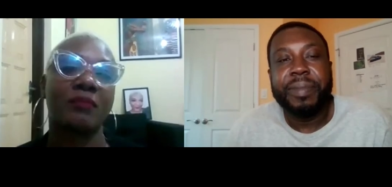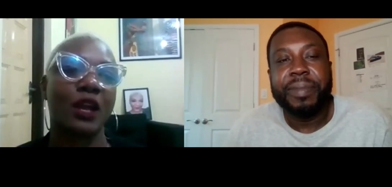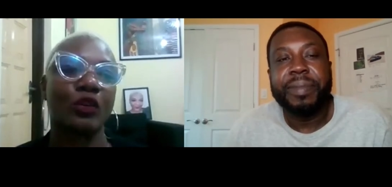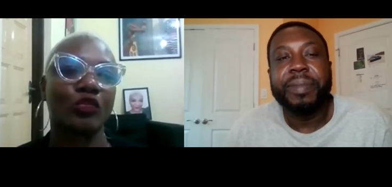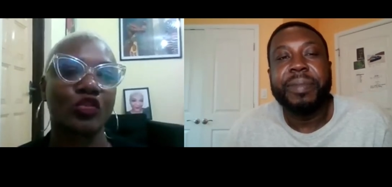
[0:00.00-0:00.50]

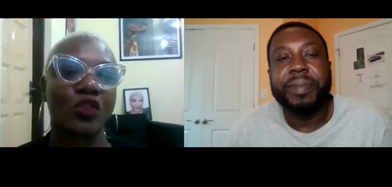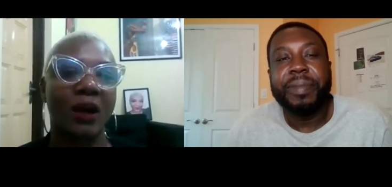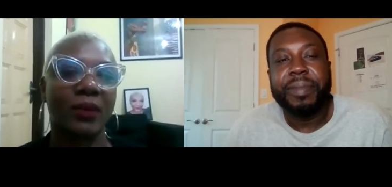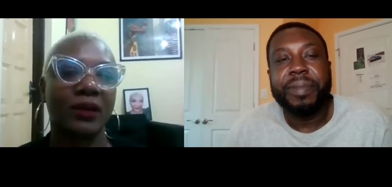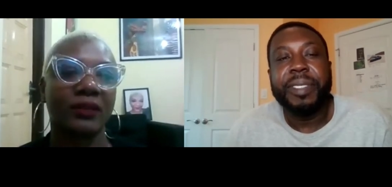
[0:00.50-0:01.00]
Speaker 1: my own trauma.
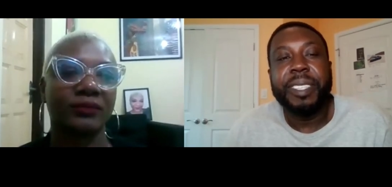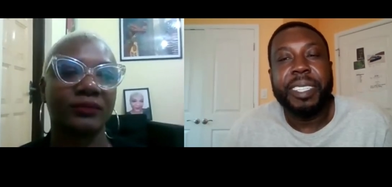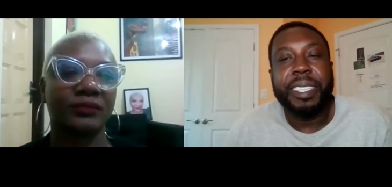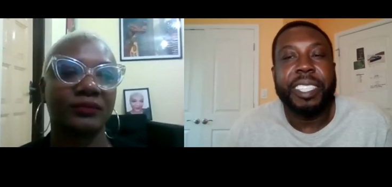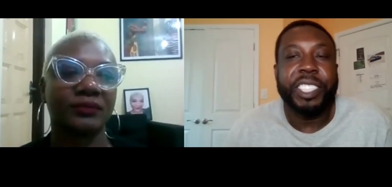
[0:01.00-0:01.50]

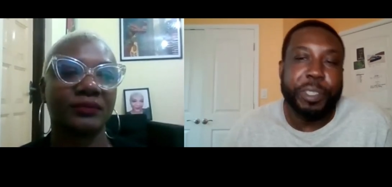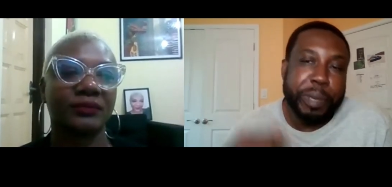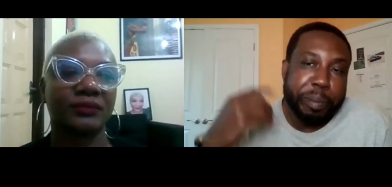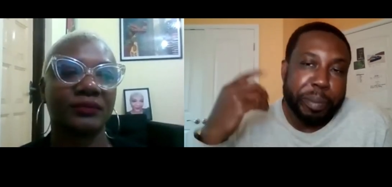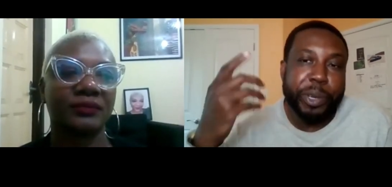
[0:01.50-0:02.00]
Speaker 2: Yeah, because
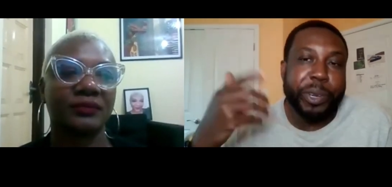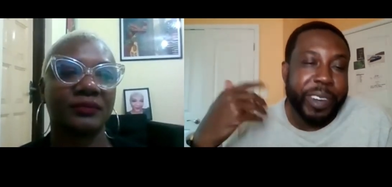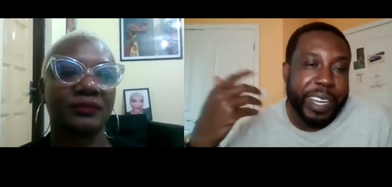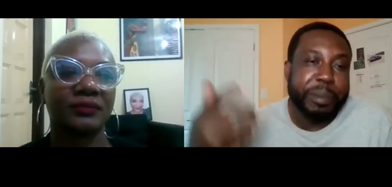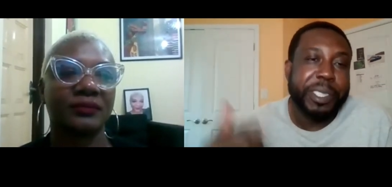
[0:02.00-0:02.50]
you've been
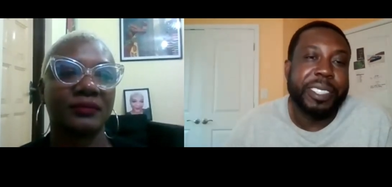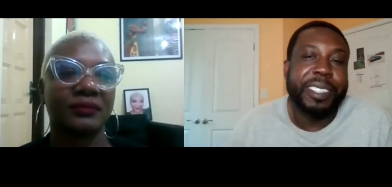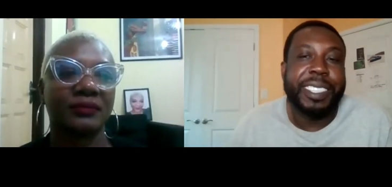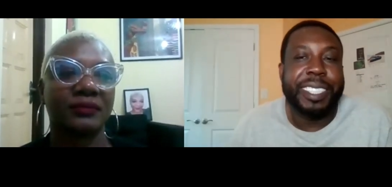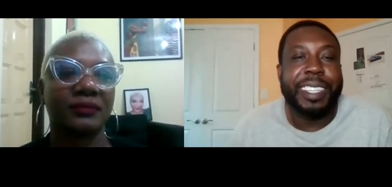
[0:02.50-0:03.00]
programmed
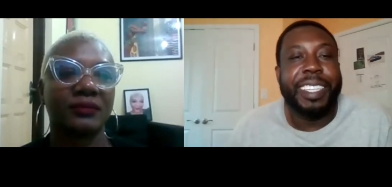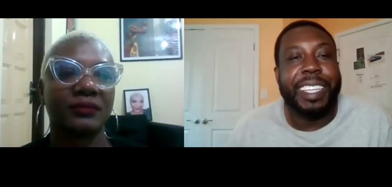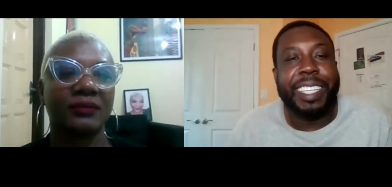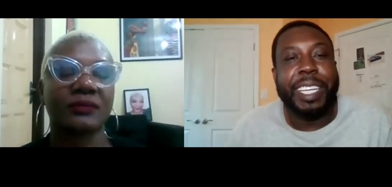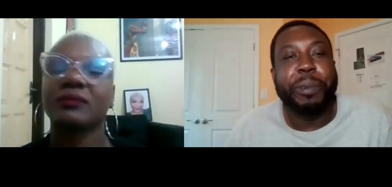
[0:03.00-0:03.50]
to to
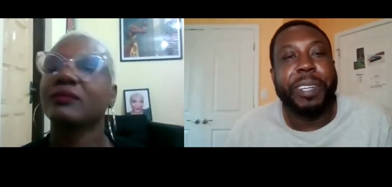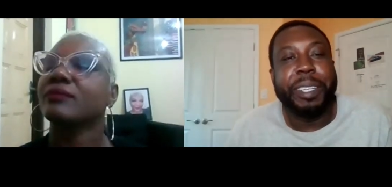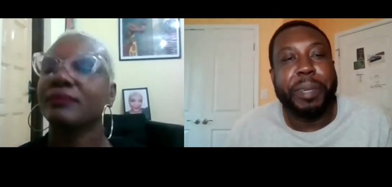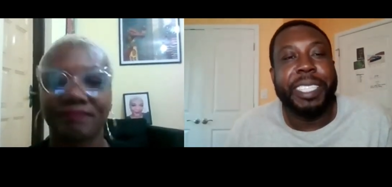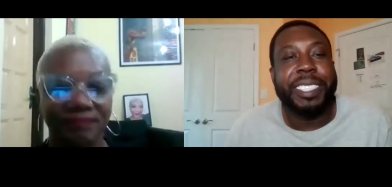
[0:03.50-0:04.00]
think that
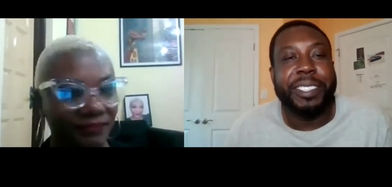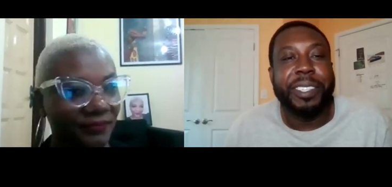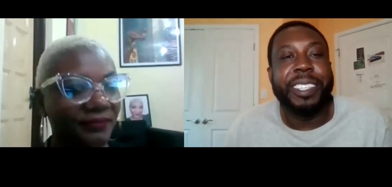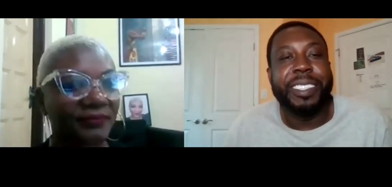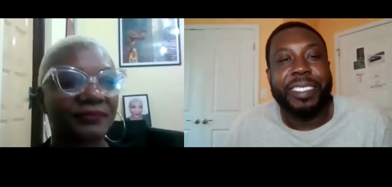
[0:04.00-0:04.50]
way based
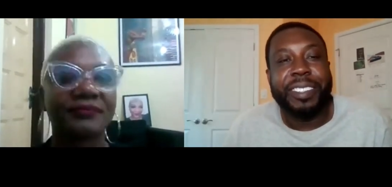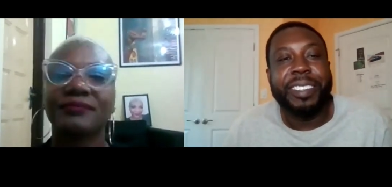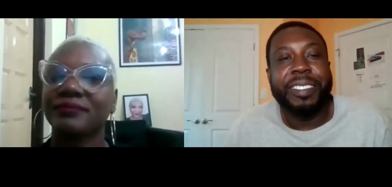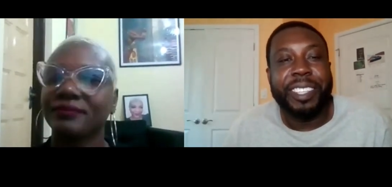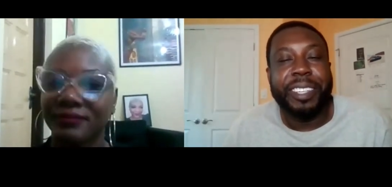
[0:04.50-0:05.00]
on
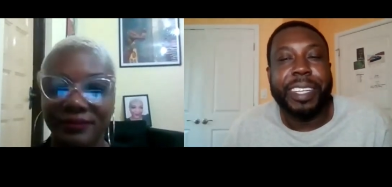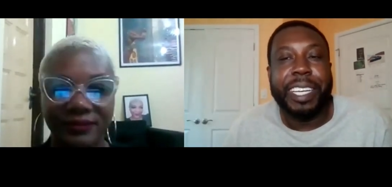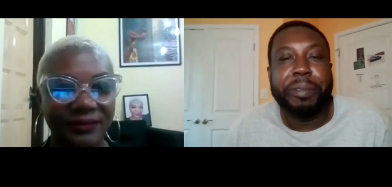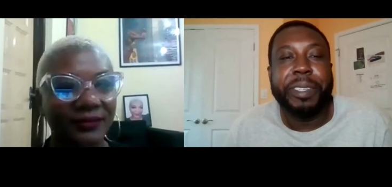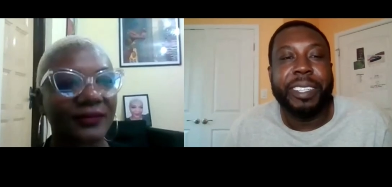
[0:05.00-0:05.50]
your
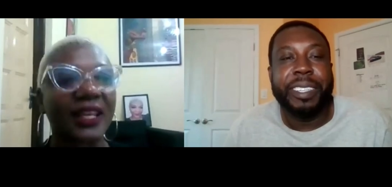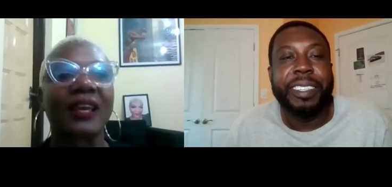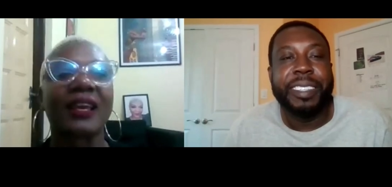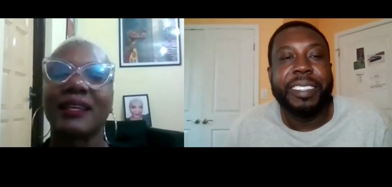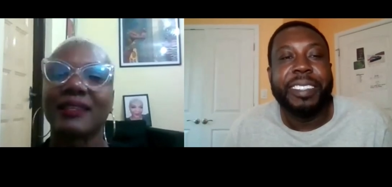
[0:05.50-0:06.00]
life here.
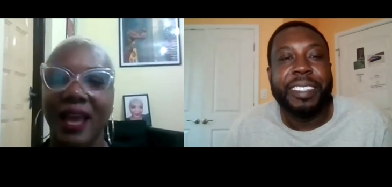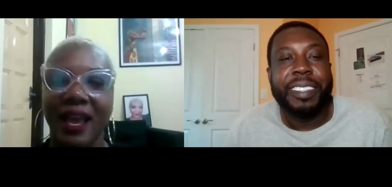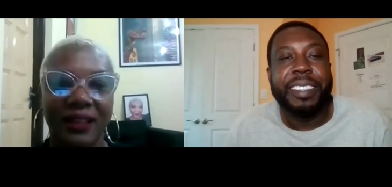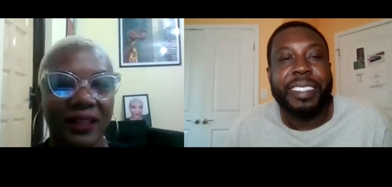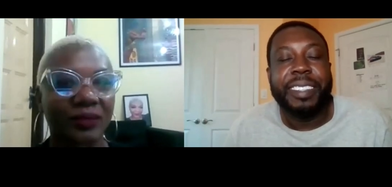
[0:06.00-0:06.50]

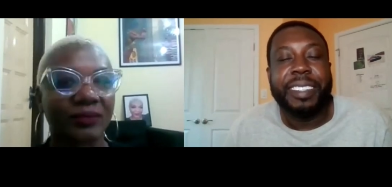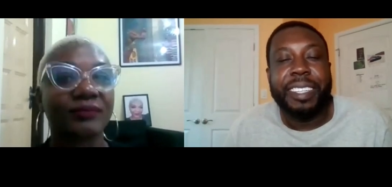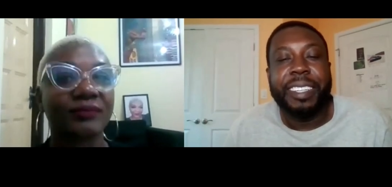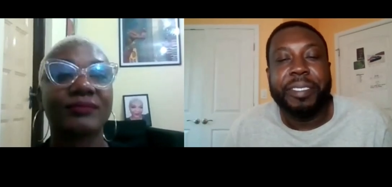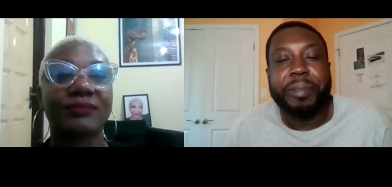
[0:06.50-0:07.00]
Speaker 1: Exactly.
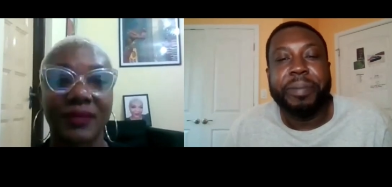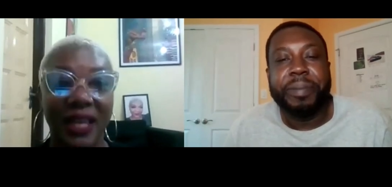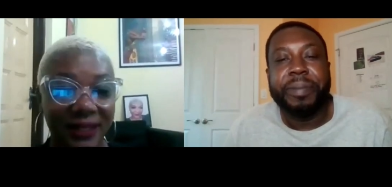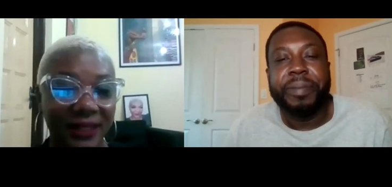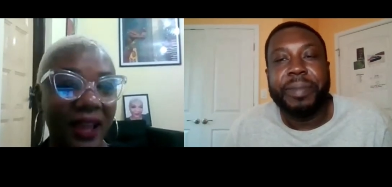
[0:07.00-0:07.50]
Yeah.
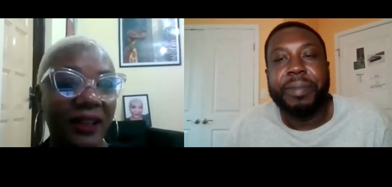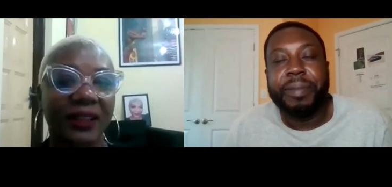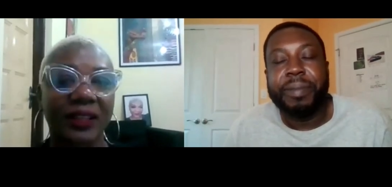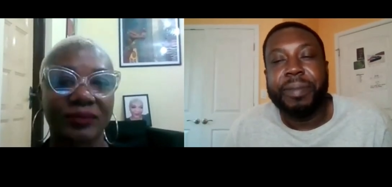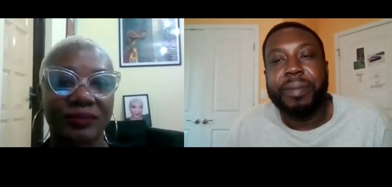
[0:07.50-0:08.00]

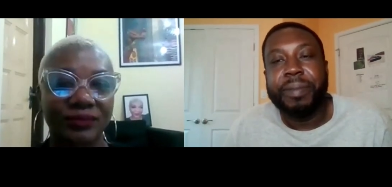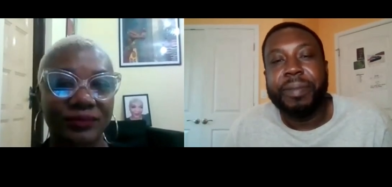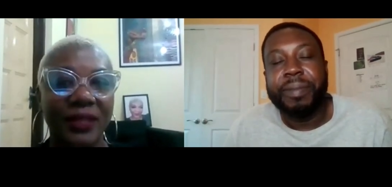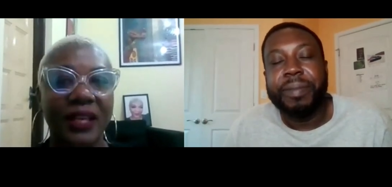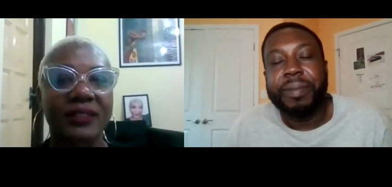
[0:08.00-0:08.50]
Exactly.
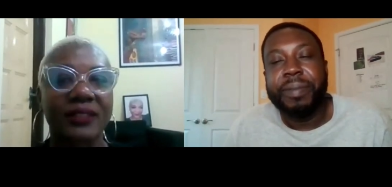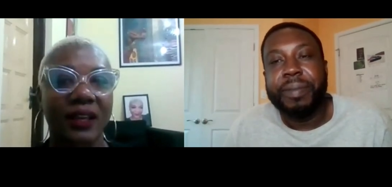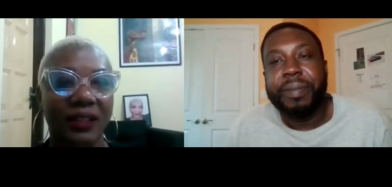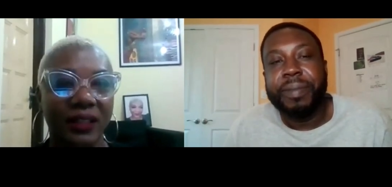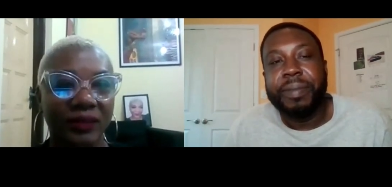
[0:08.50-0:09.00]
Mm-hmm.
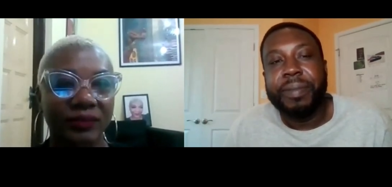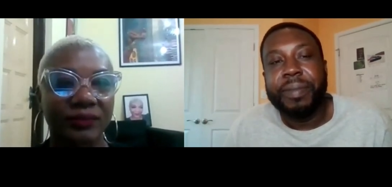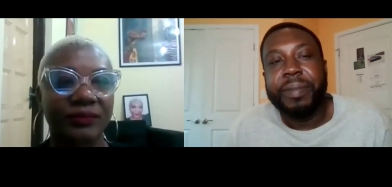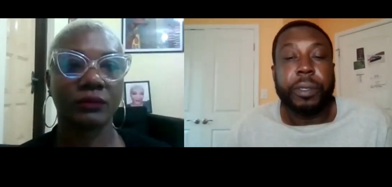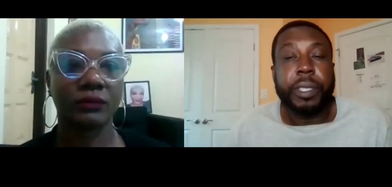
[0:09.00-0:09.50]
Exactly.
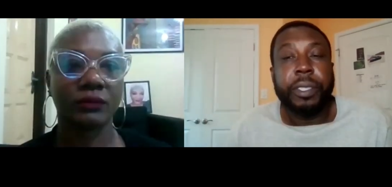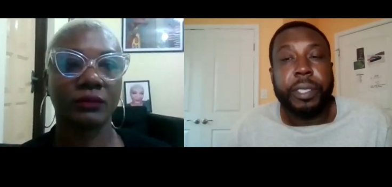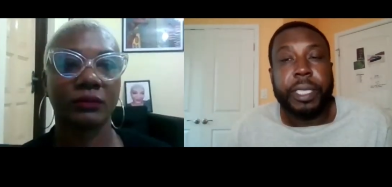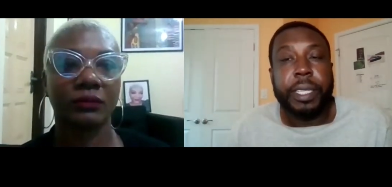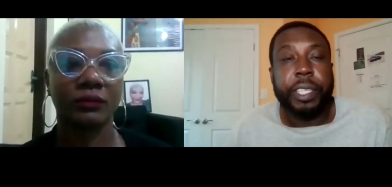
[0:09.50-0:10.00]
Speaker 2: So can
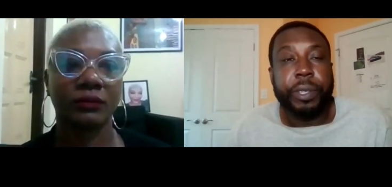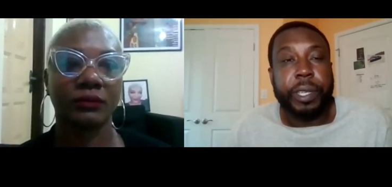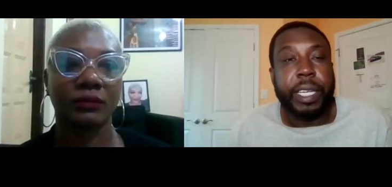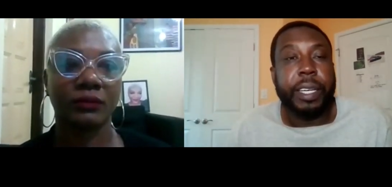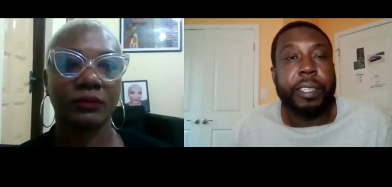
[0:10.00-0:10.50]
you say that
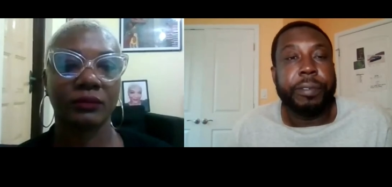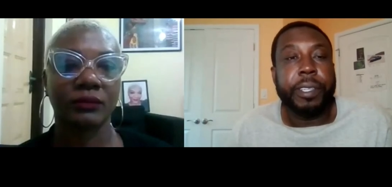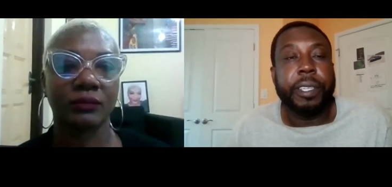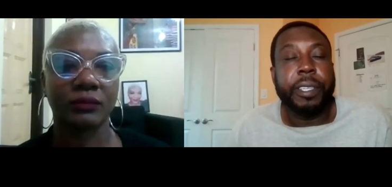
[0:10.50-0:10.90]
you're in Ghana for